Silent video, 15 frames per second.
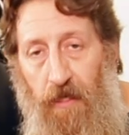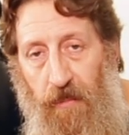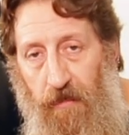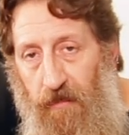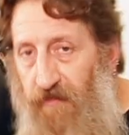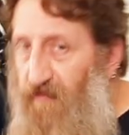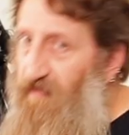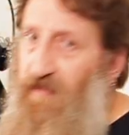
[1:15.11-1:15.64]

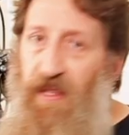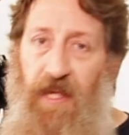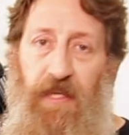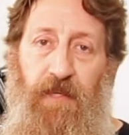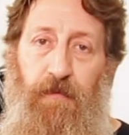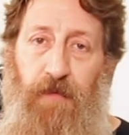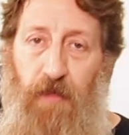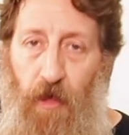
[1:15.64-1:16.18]
This is
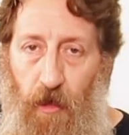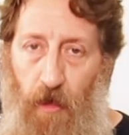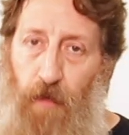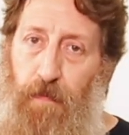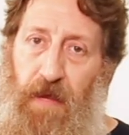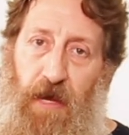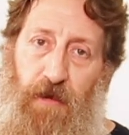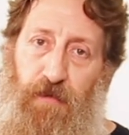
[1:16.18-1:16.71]
handy with
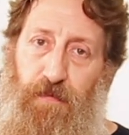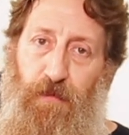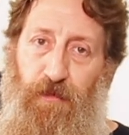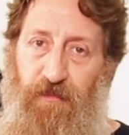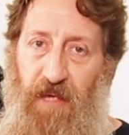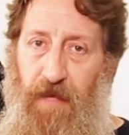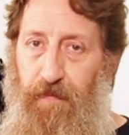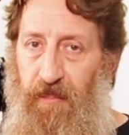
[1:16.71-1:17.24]
all power
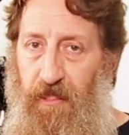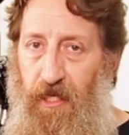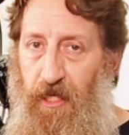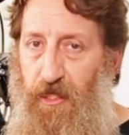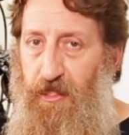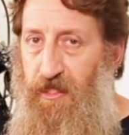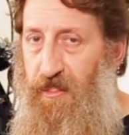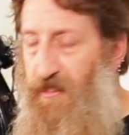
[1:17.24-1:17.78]
sports
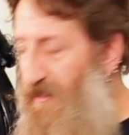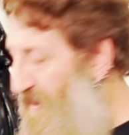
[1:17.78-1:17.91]
applications.